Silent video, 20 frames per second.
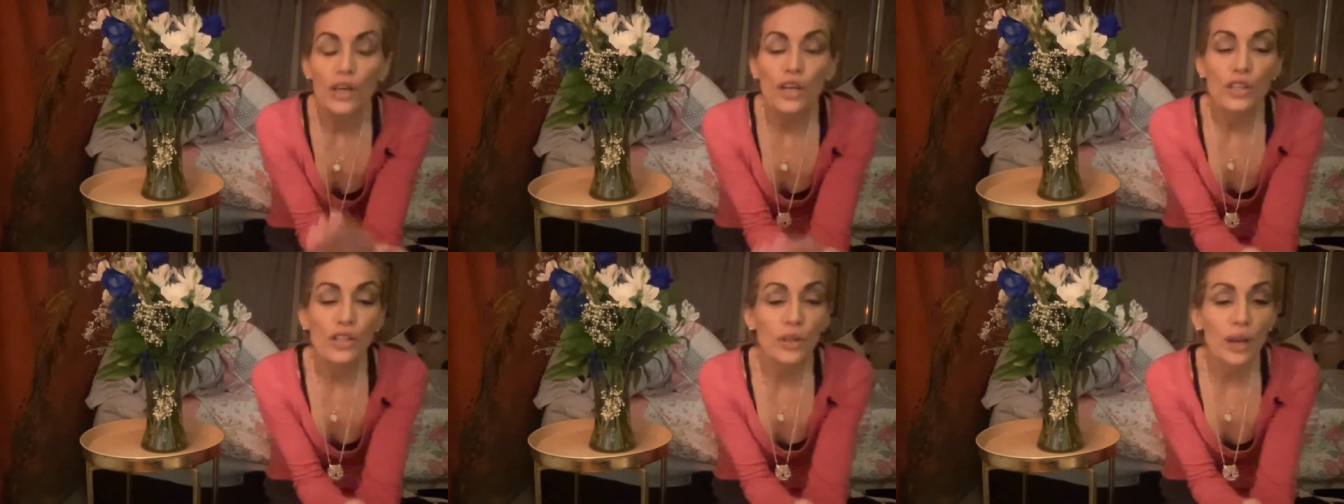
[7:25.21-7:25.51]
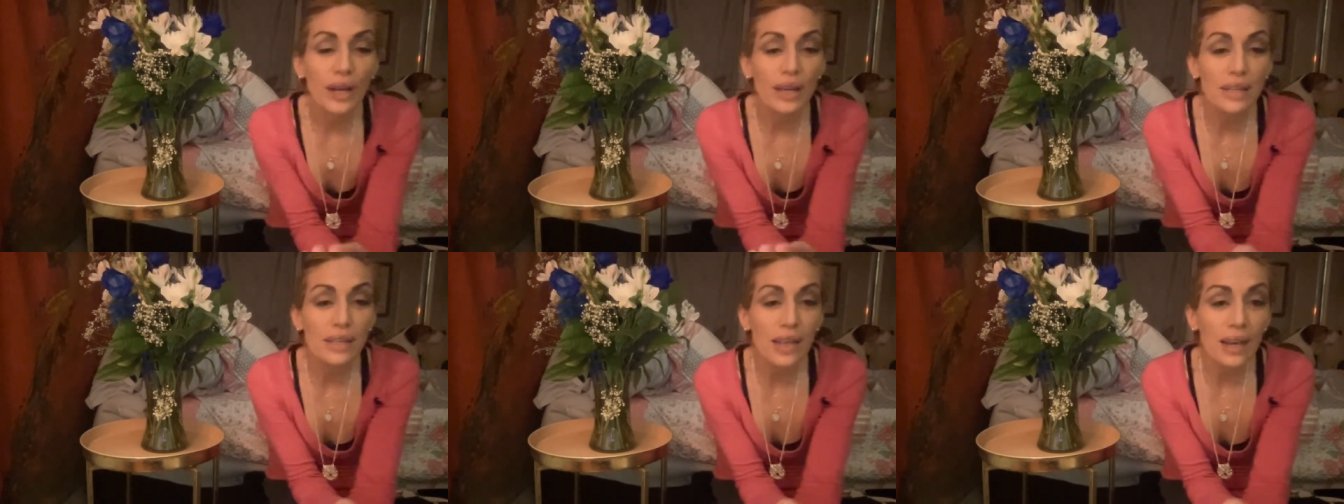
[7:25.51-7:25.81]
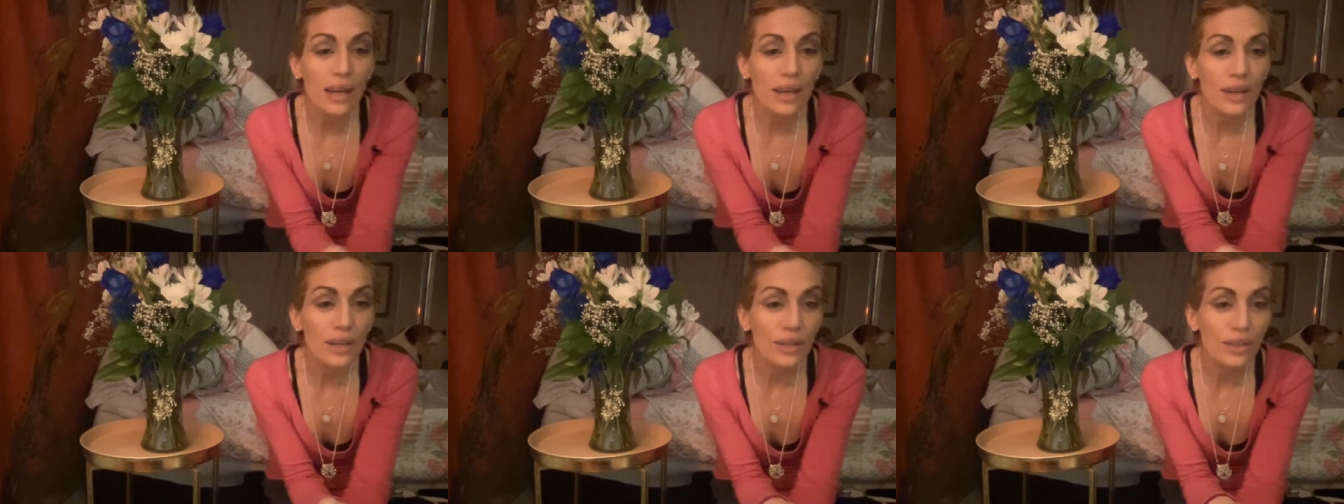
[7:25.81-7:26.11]
So I
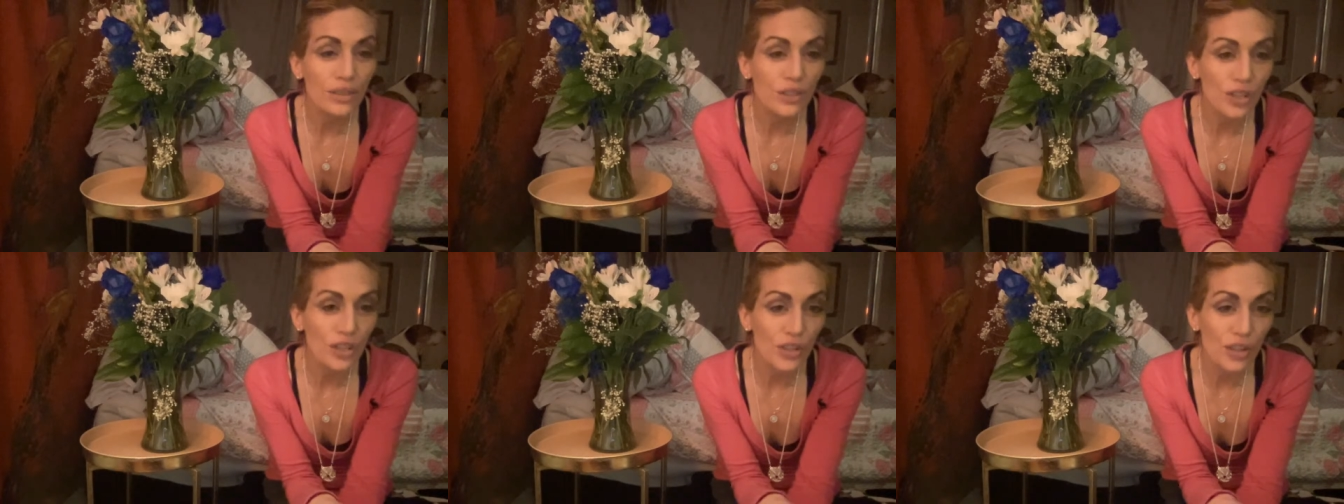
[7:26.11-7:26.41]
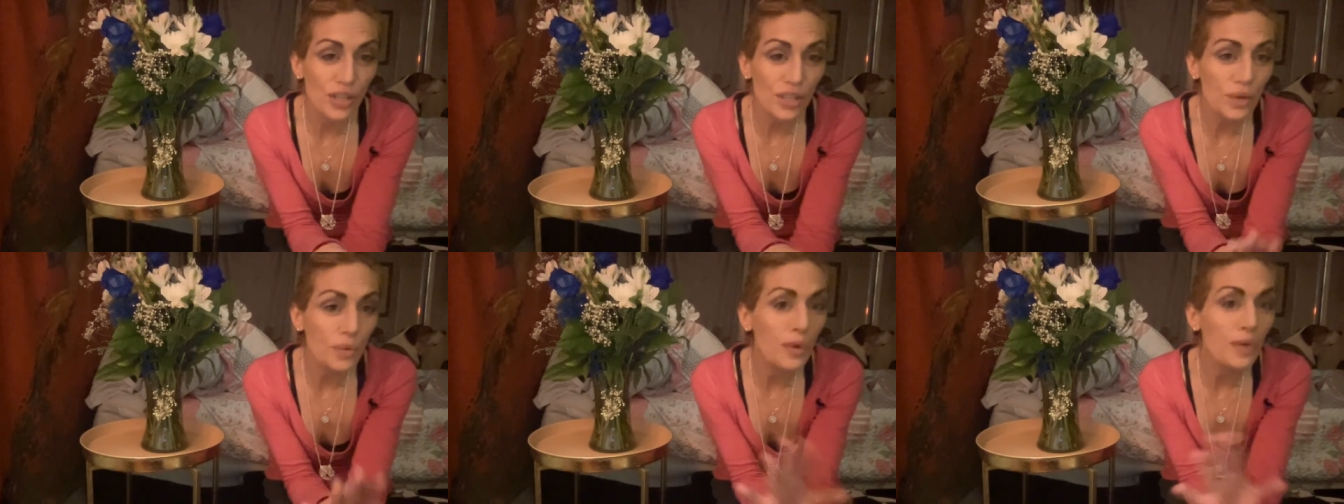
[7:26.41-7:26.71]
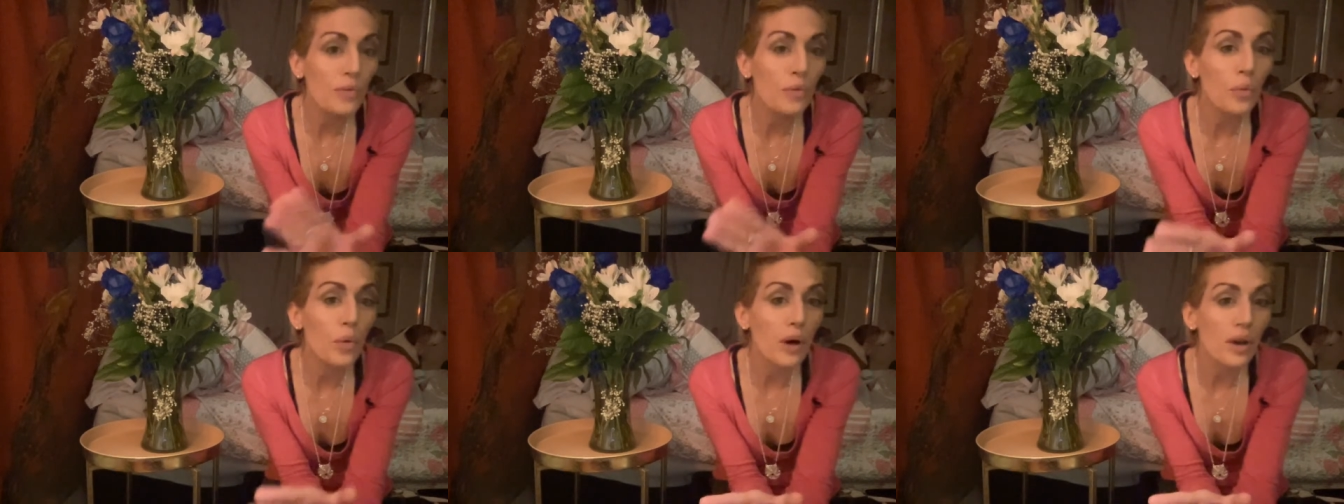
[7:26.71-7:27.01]
tell Chandras, can we
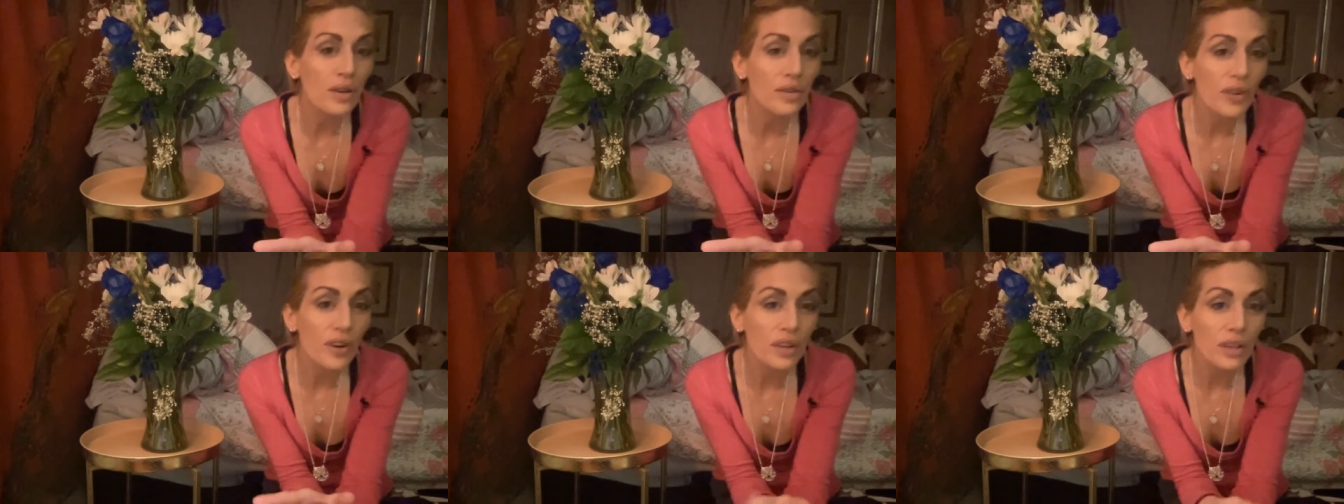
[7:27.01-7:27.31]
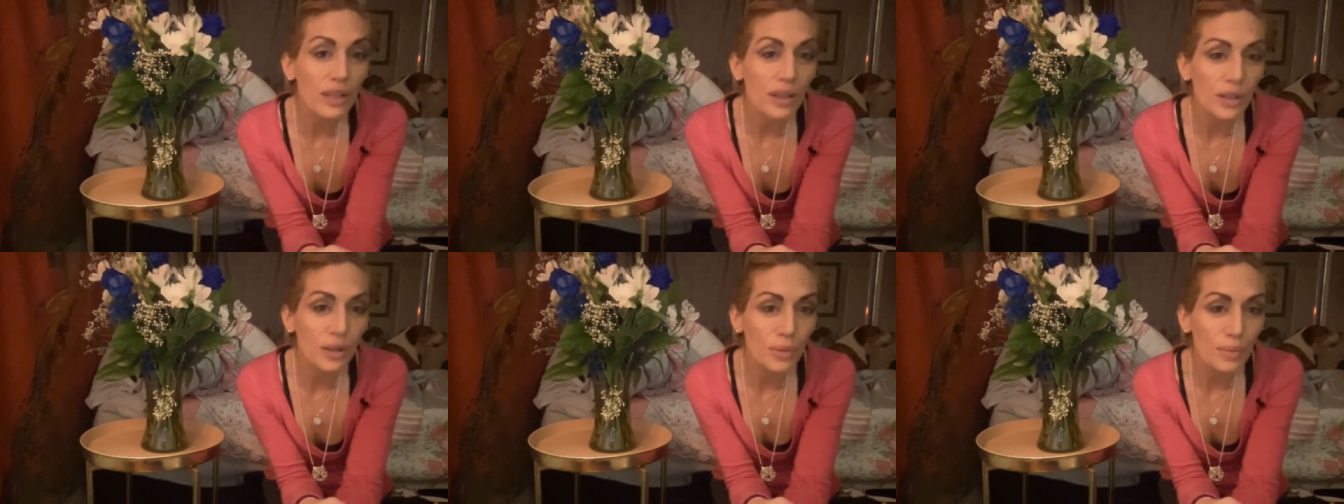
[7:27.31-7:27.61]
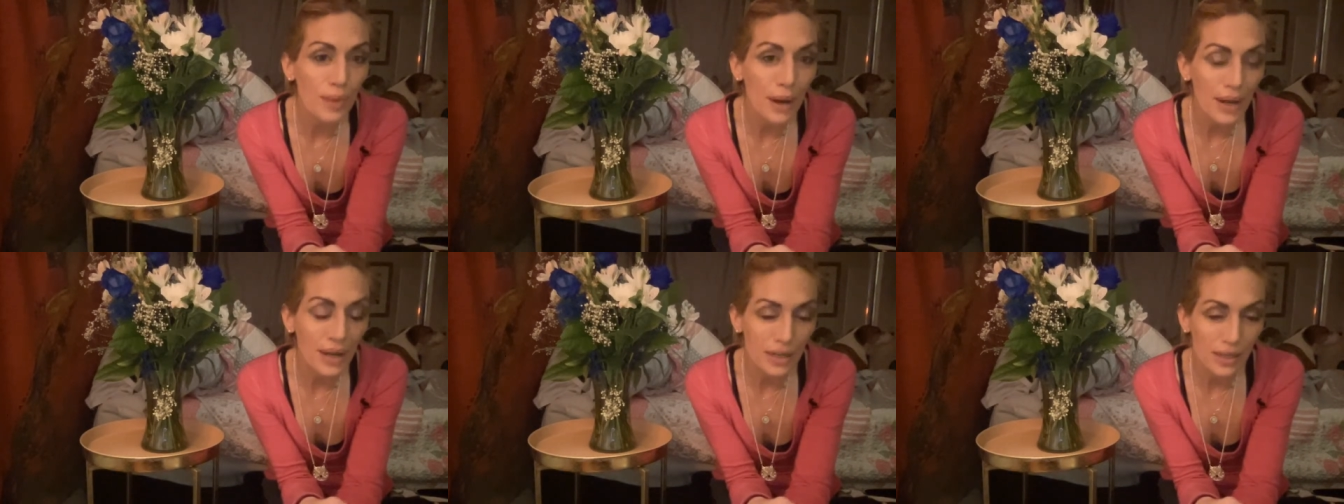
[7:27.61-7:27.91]
have one of our little
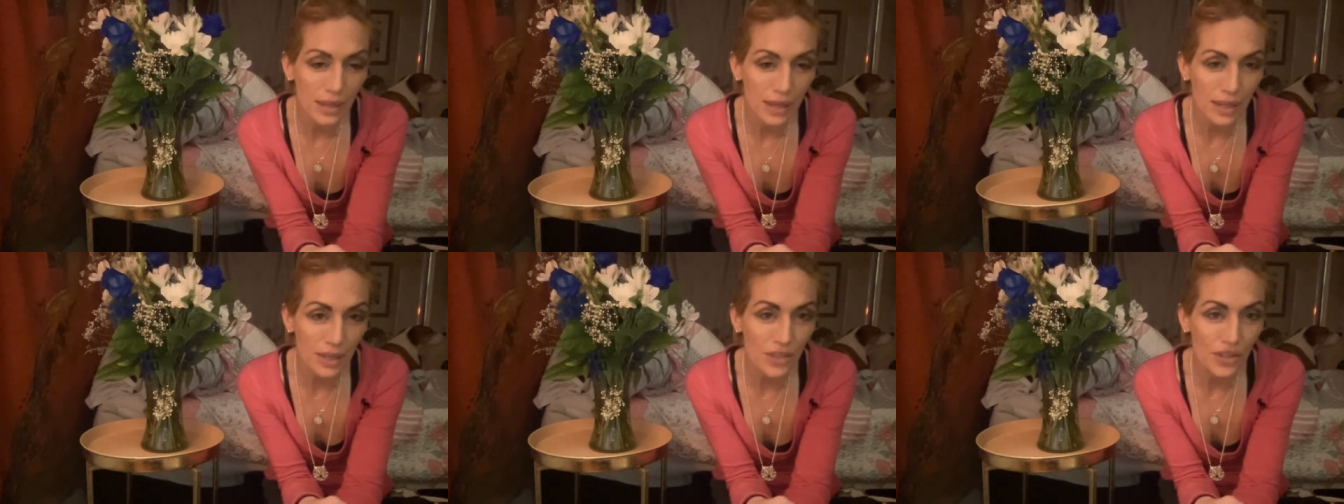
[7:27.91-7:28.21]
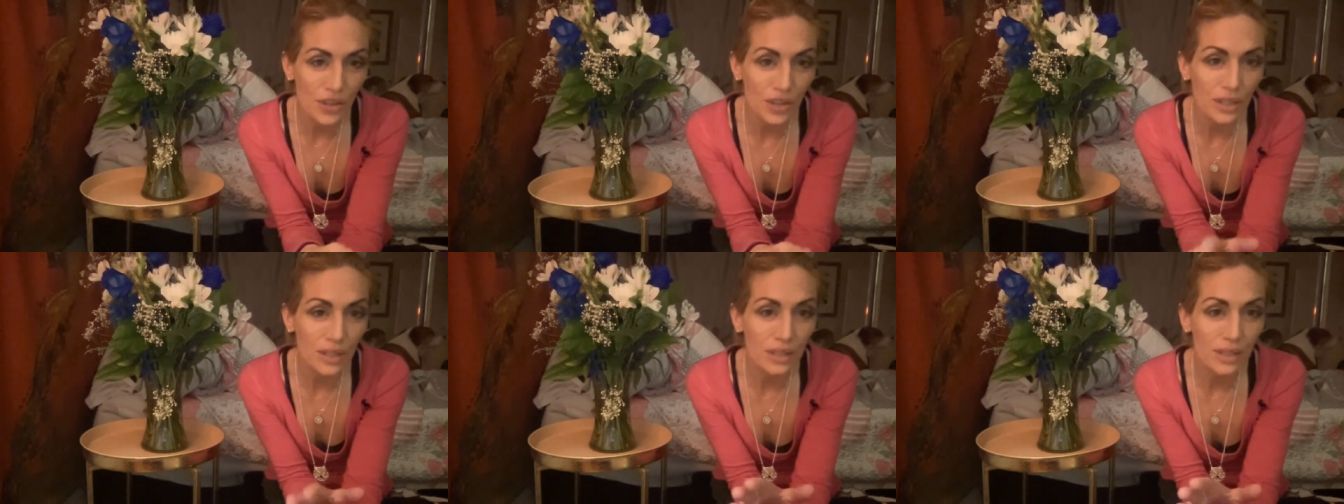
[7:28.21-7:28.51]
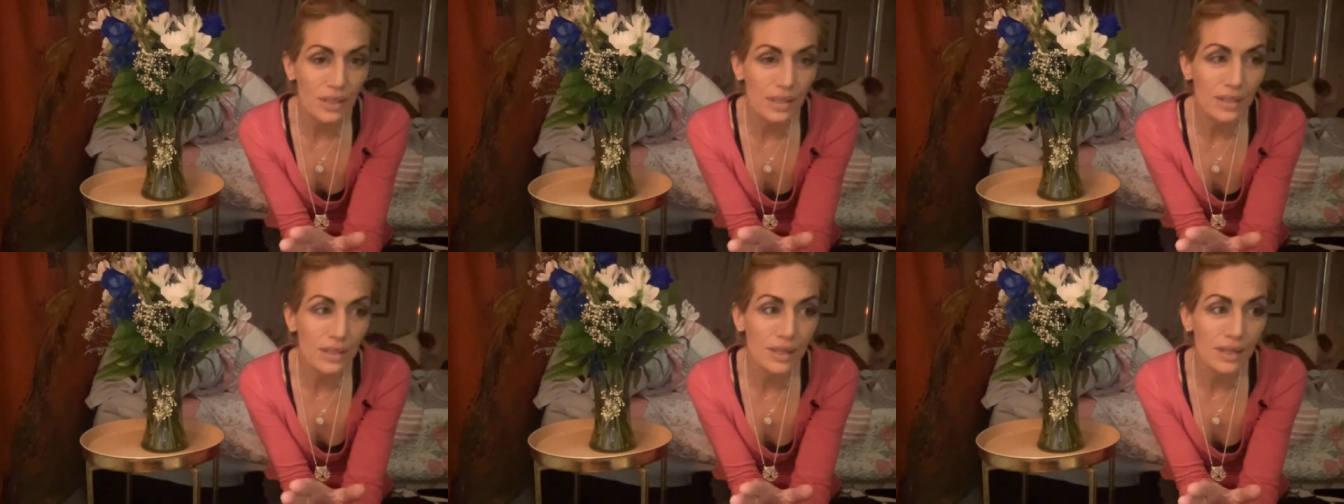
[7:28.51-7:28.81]

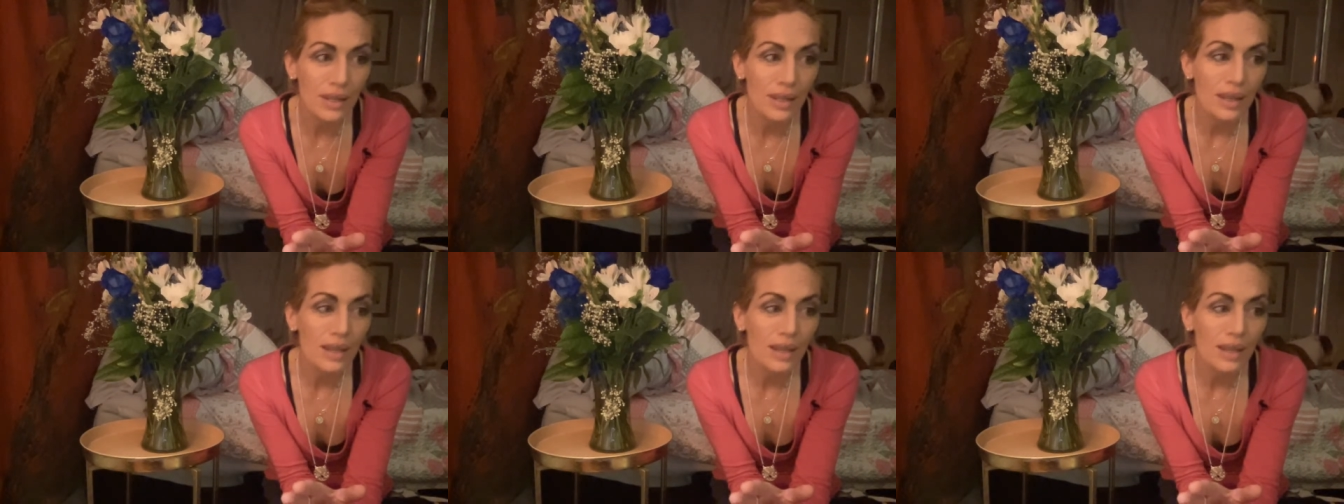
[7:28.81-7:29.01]
meditations,